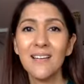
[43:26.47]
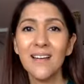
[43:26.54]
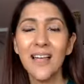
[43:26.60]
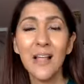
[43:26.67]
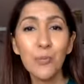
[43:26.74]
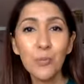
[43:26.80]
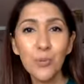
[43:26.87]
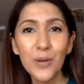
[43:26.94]

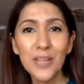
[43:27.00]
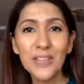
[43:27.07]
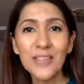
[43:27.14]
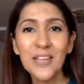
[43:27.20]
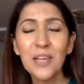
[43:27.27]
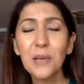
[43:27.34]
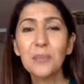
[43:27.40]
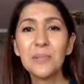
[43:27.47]
help with,
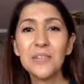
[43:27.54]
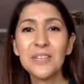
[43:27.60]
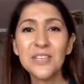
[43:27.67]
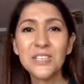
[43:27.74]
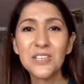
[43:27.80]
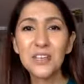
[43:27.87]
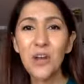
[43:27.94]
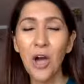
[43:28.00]

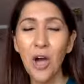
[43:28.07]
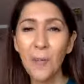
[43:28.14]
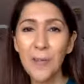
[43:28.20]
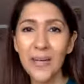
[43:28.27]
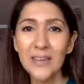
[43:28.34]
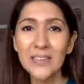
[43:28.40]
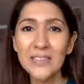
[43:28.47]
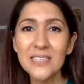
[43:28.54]
please
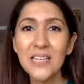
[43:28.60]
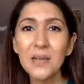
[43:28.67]
comment.